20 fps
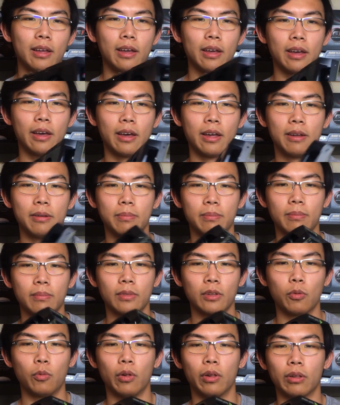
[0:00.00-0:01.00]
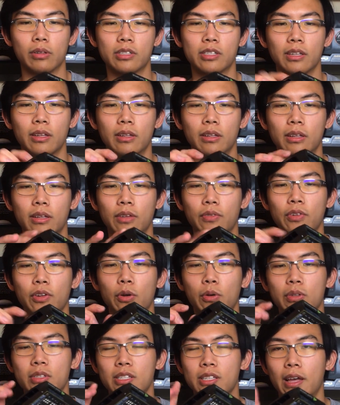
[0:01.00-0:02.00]
And well, it's, even
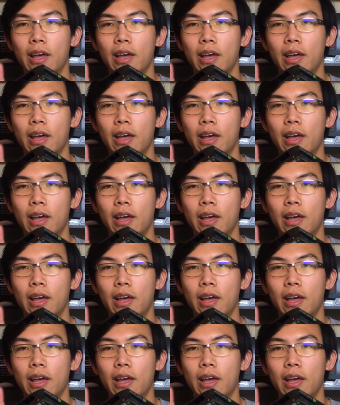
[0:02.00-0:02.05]
though it